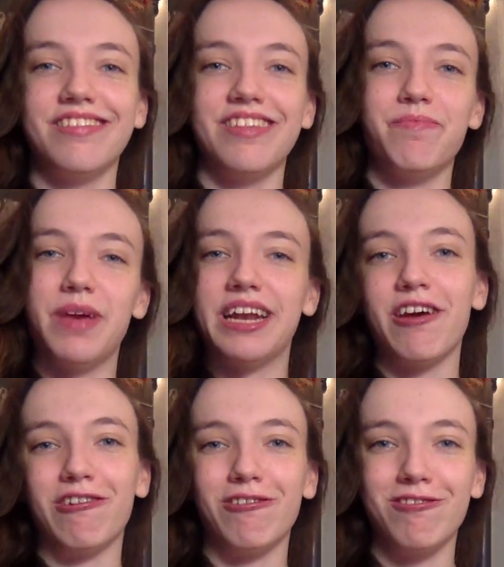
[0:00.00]
the main
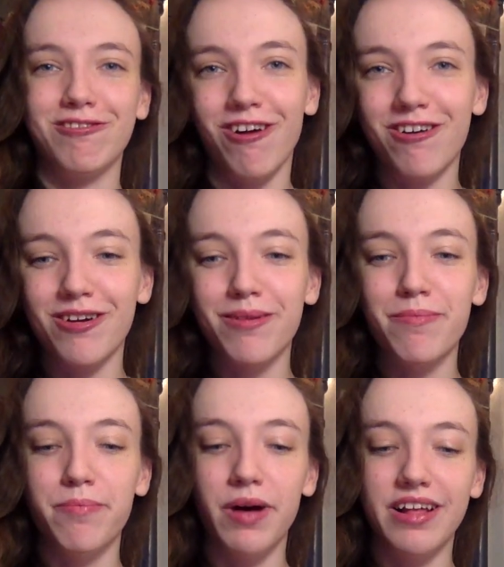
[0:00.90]
character's daughter,
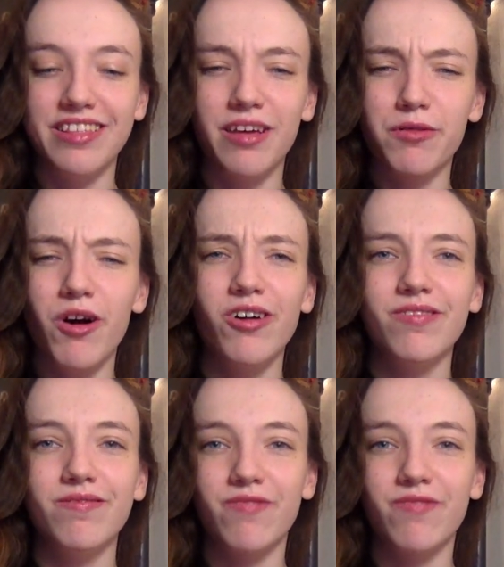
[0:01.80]
but they were all